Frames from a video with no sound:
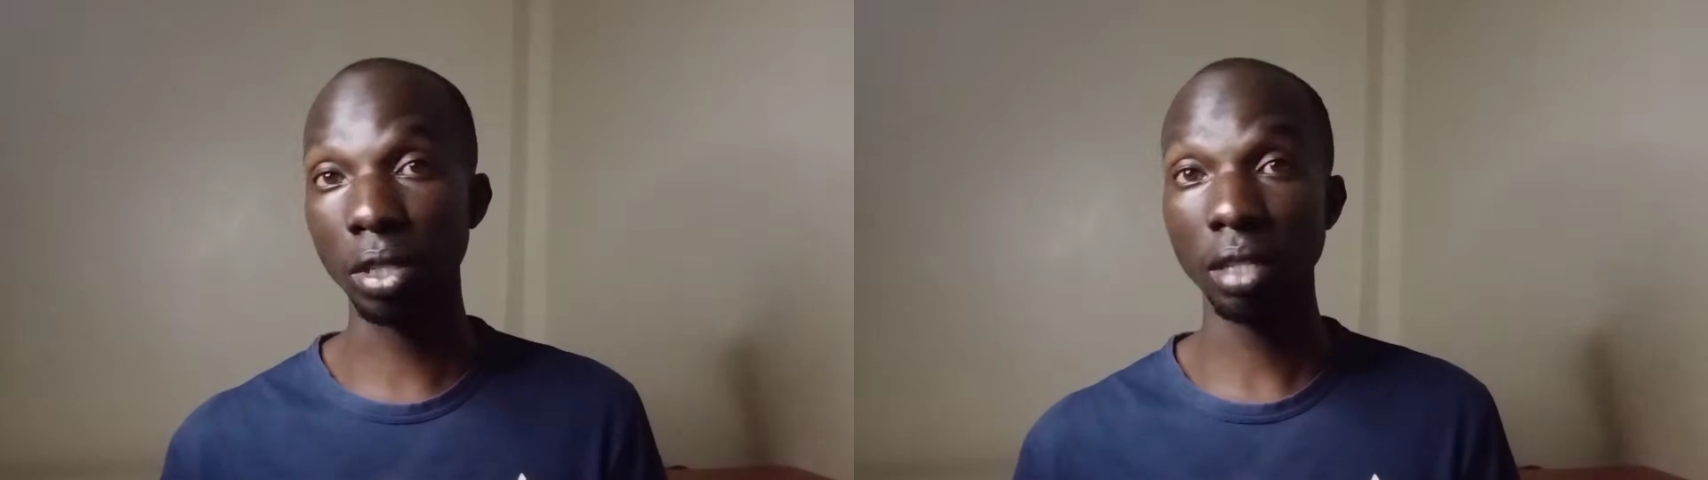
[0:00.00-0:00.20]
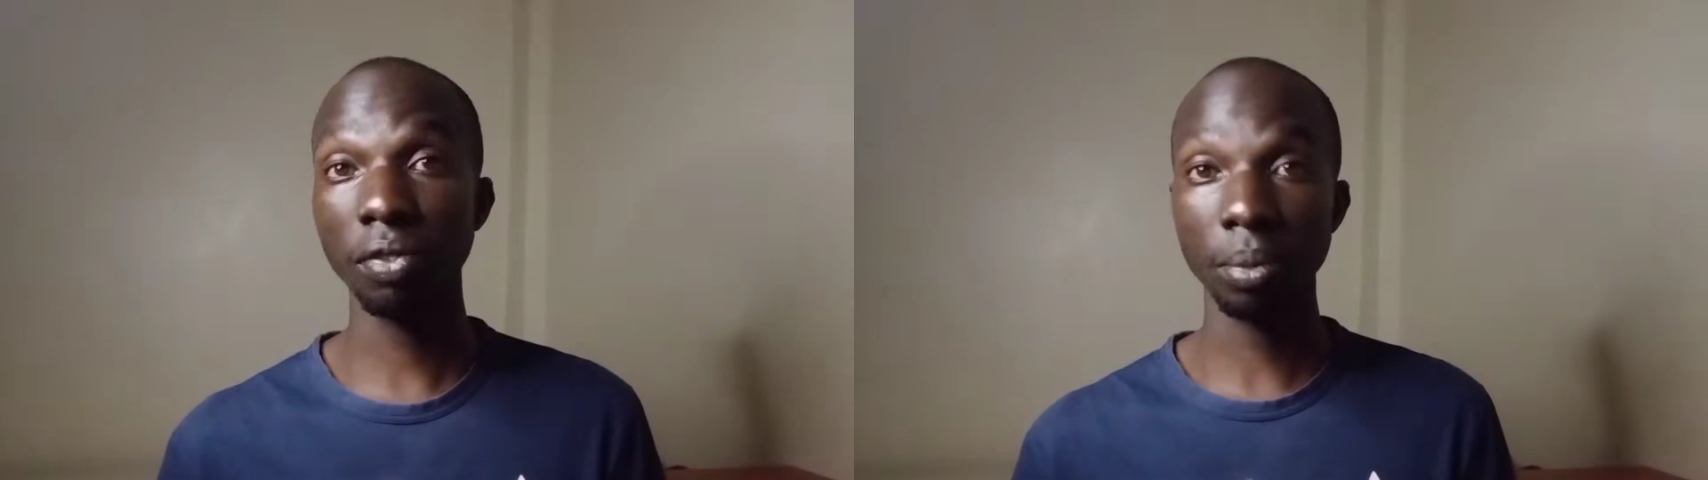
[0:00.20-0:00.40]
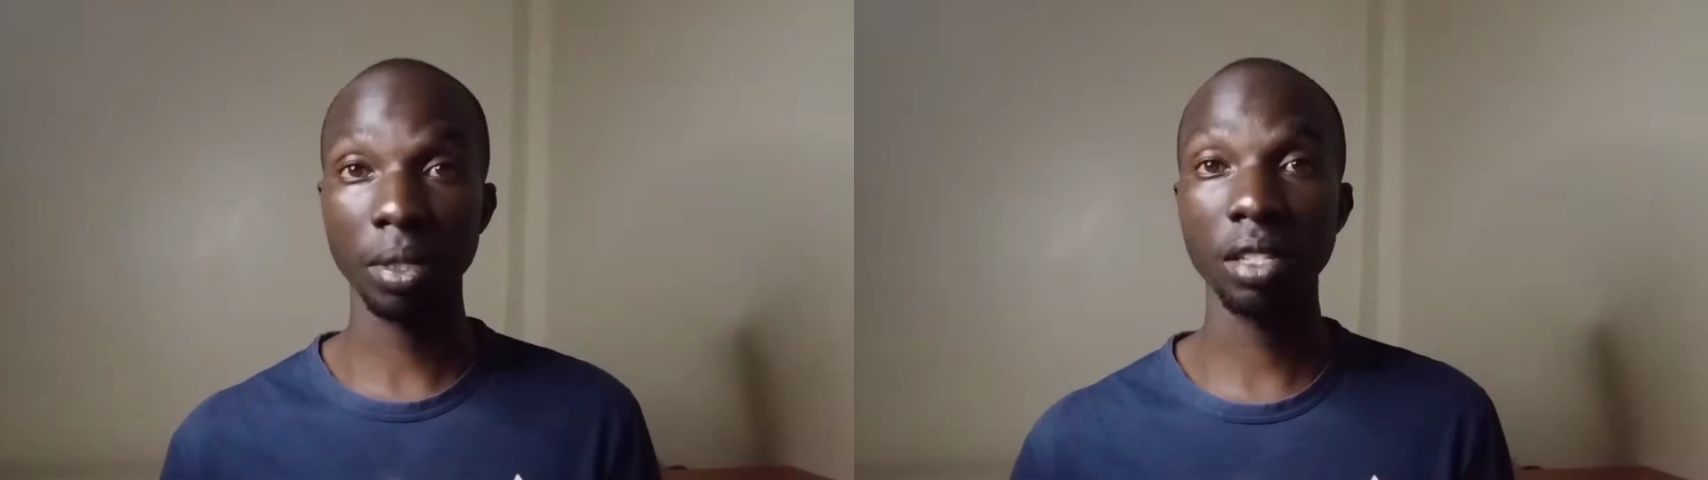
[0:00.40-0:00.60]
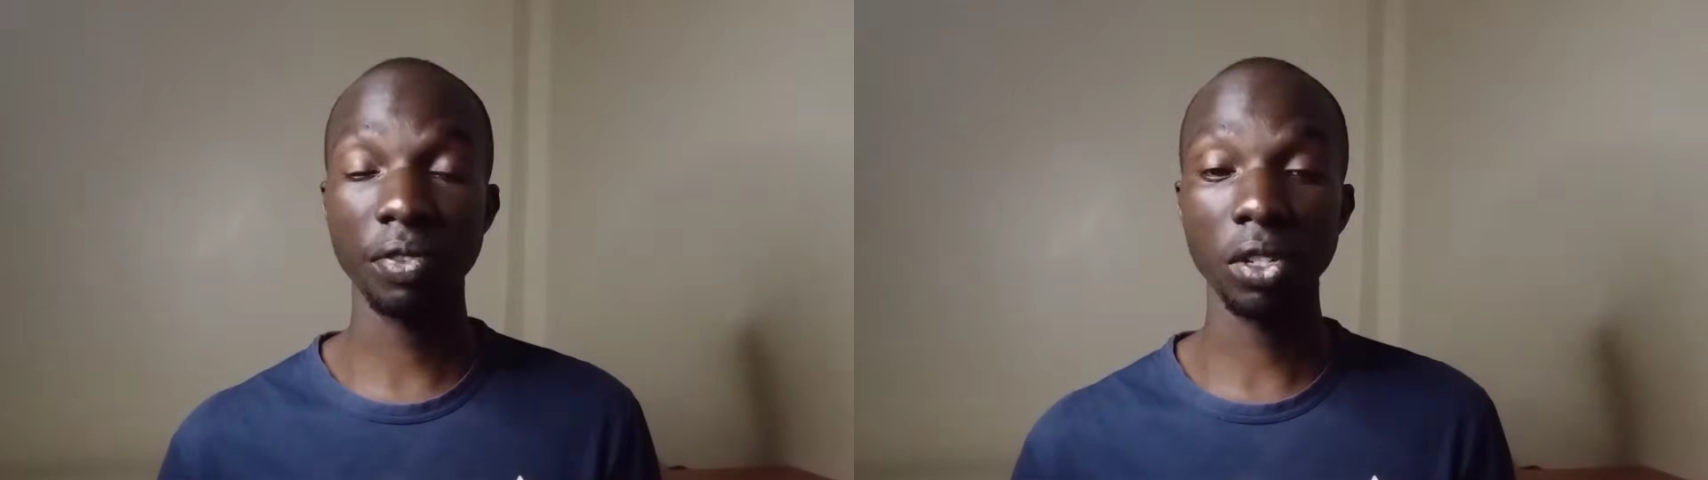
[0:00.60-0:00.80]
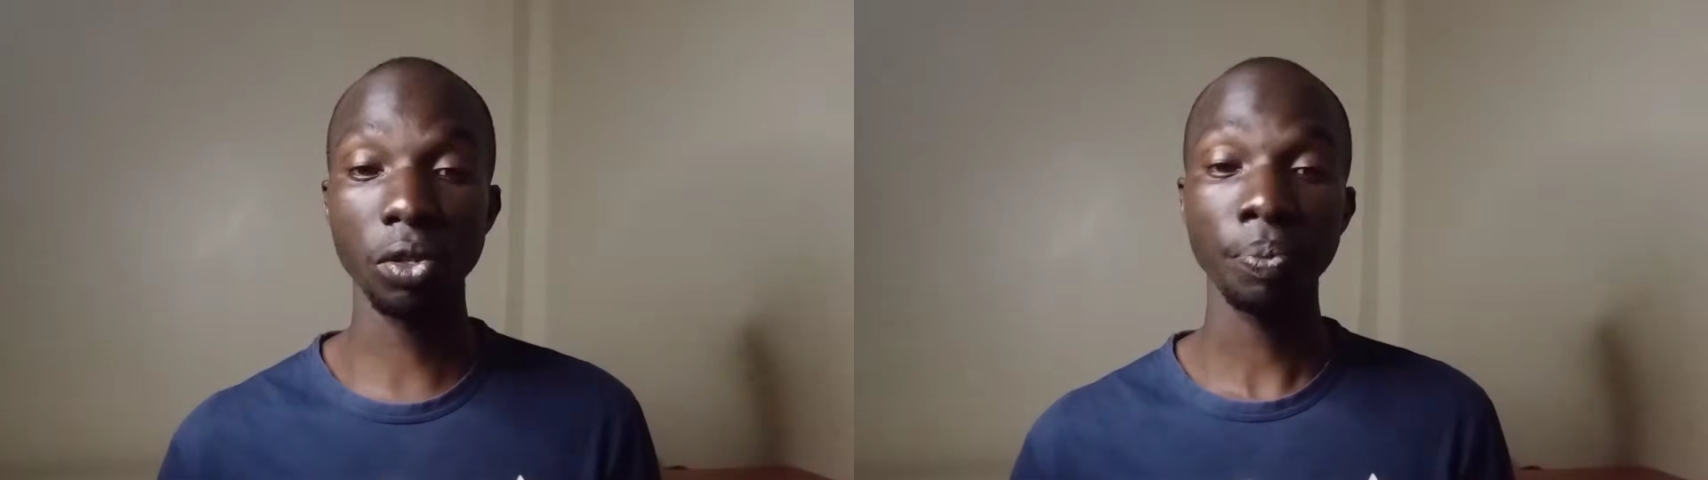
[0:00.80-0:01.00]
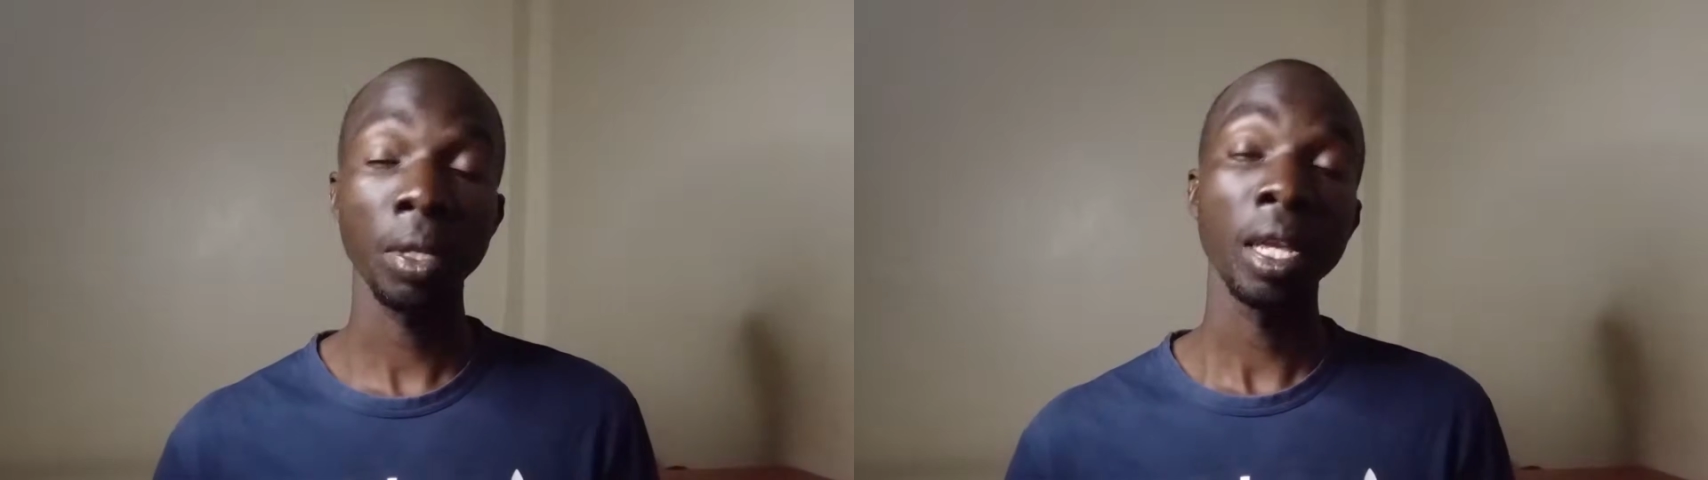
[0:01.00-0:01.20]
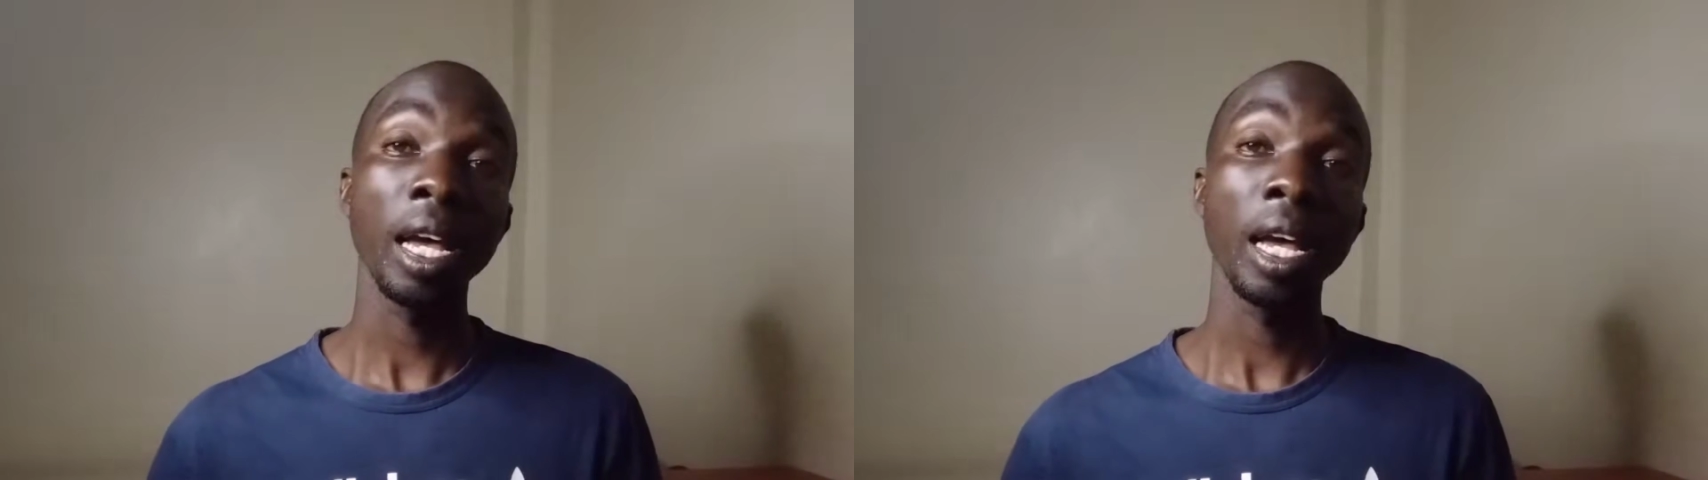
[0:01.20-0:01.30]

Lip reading: today from this video.